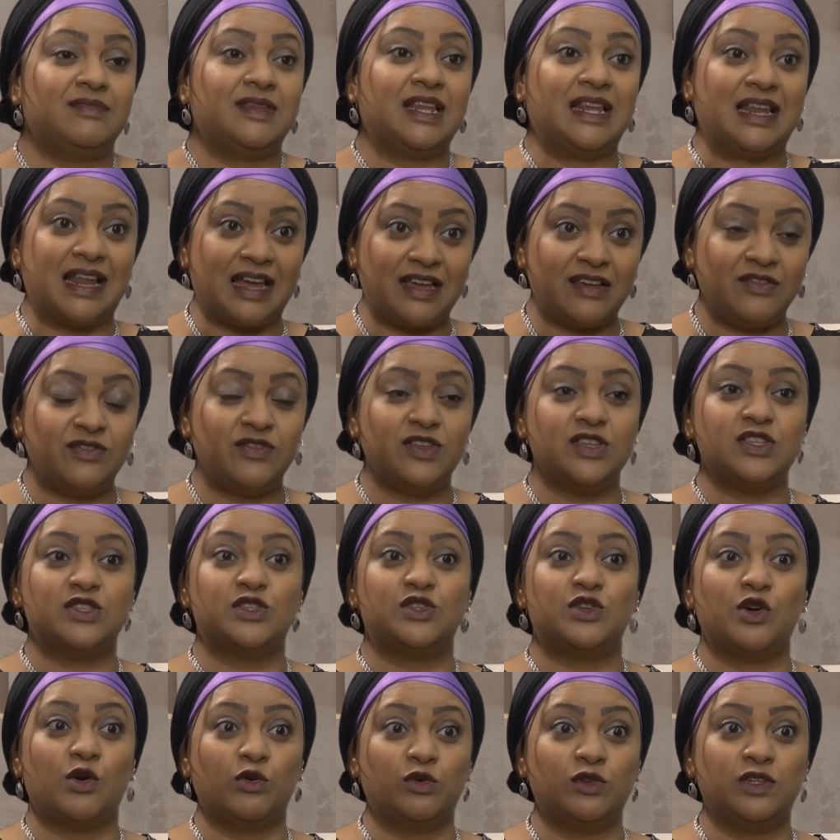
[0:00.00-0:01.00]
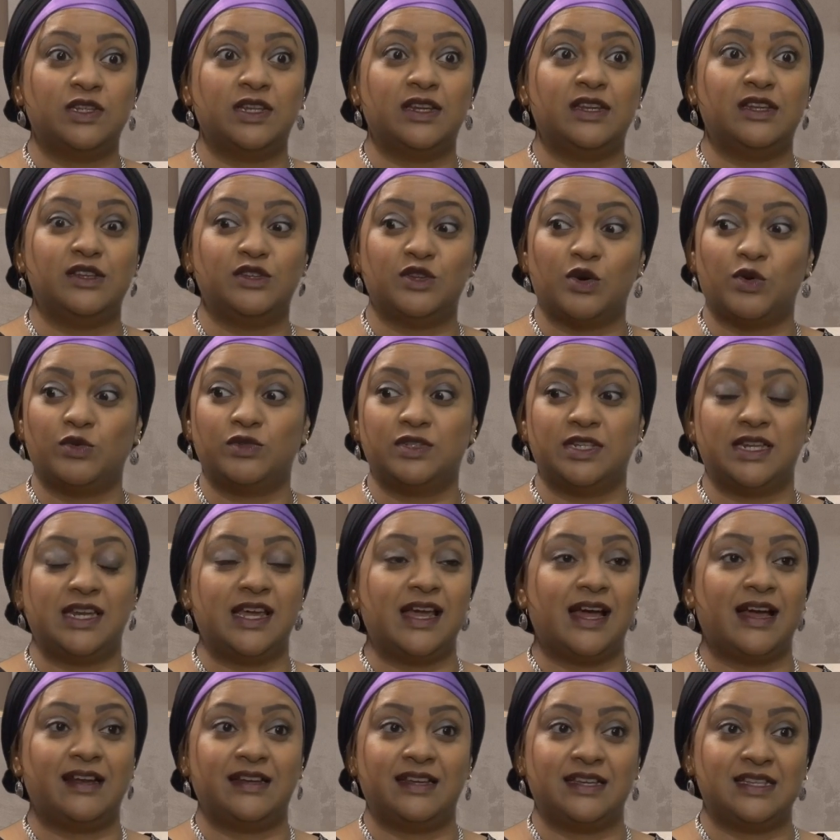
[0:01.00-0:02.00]
life is
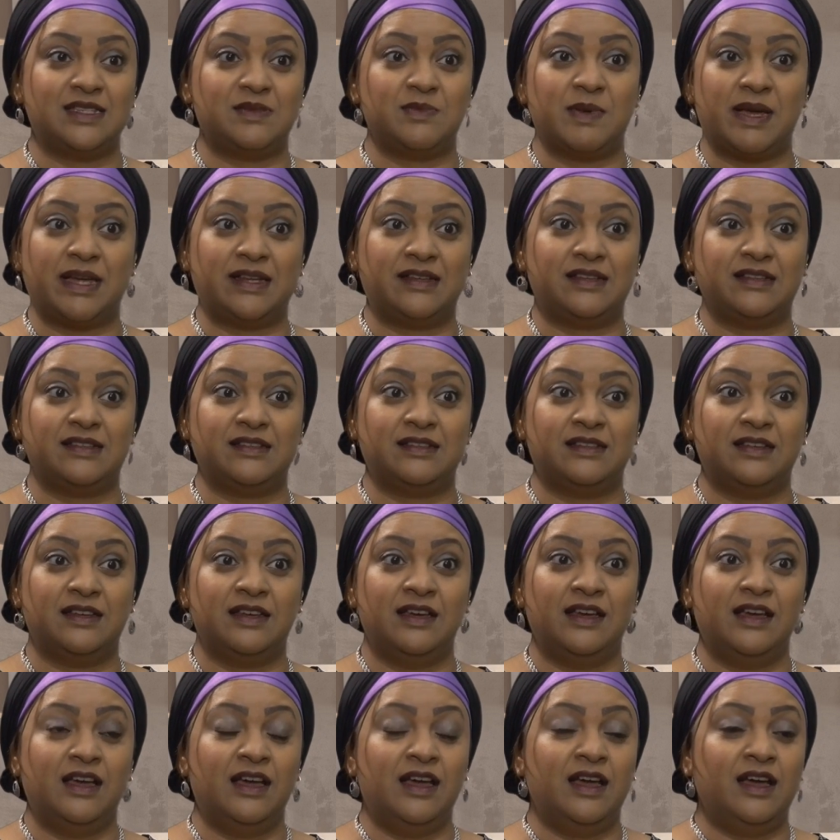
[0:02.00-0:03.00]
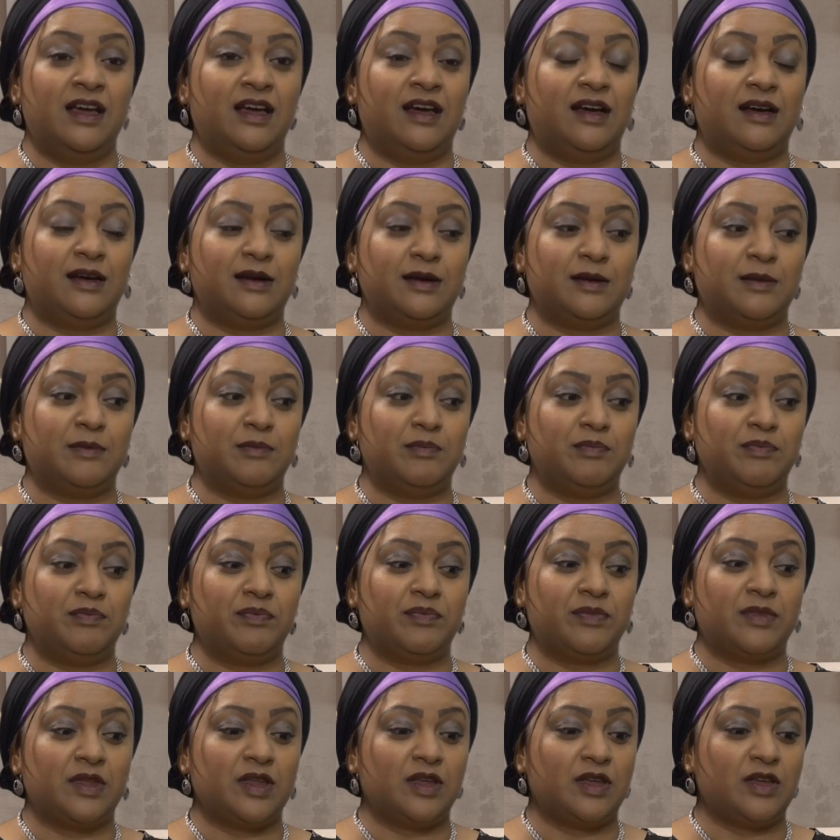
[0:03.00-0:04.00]
totally unexpected.
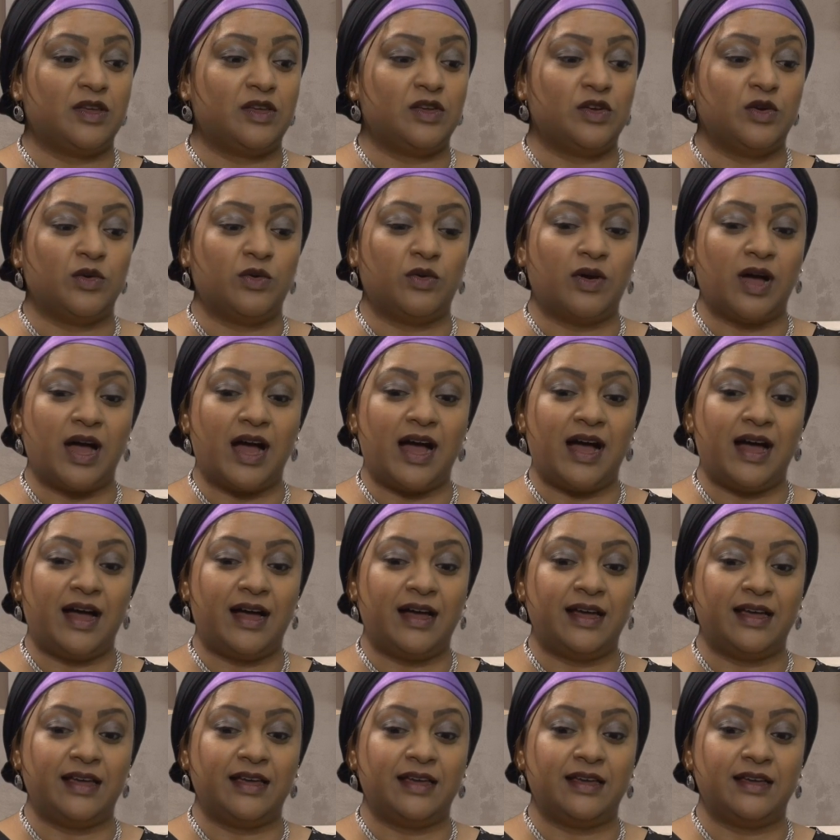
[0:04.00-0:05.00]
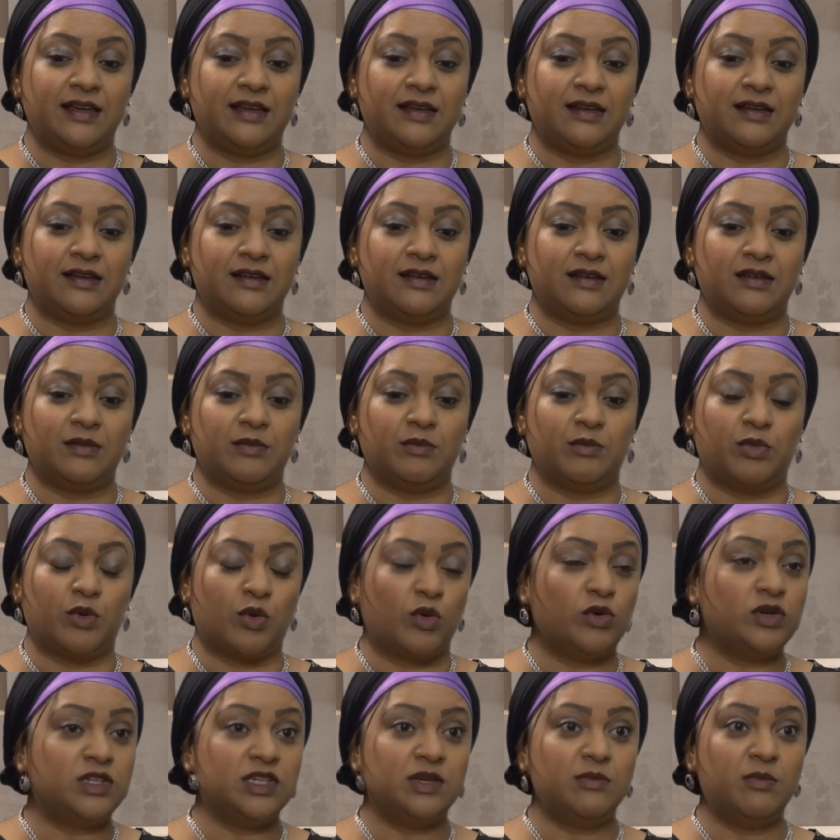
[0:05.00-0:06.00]
You know, I
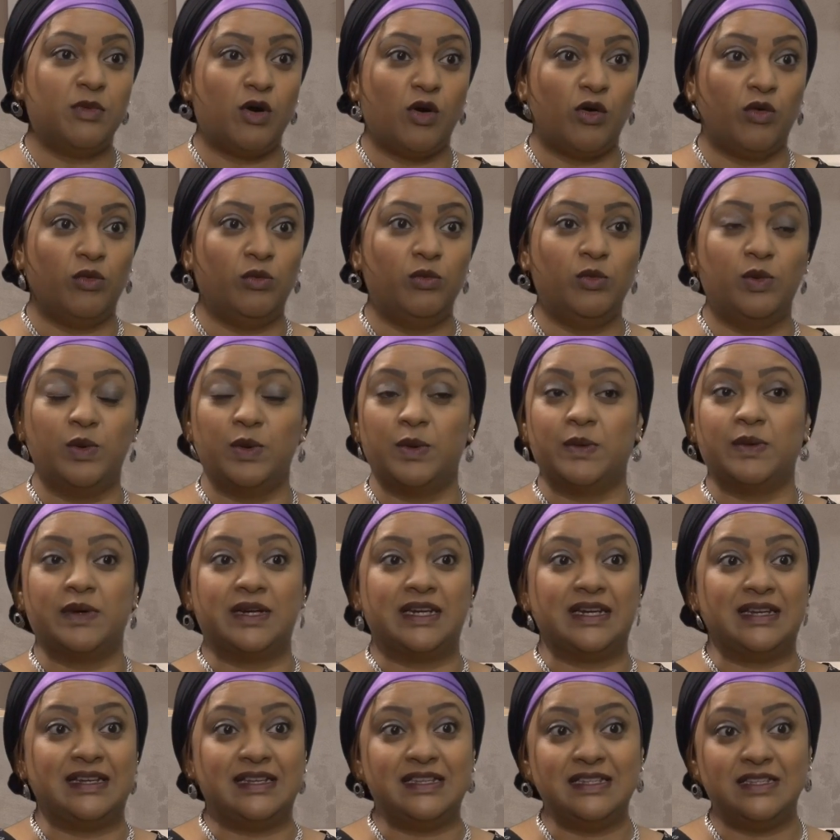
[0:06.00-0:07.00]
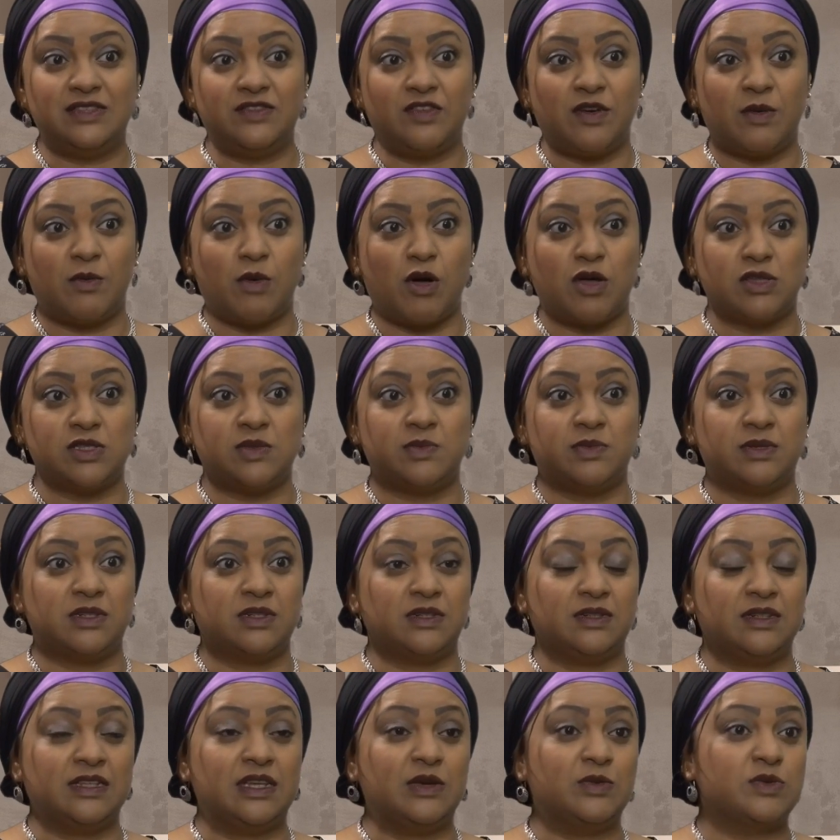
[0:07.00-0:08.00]
brought him home. We were released from
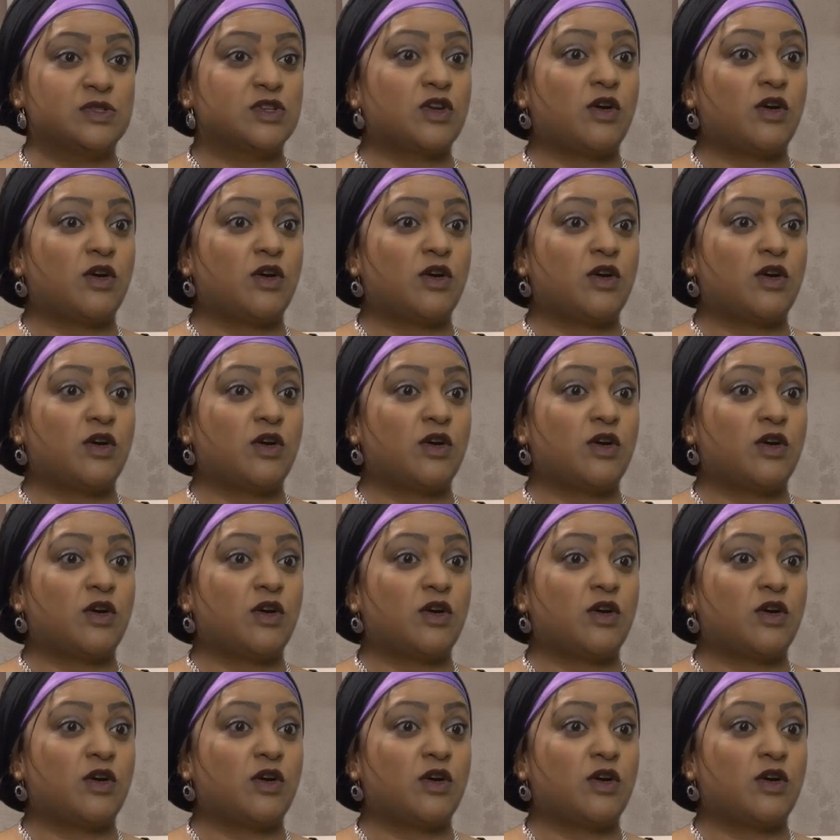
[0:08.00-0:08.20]
hospital. He was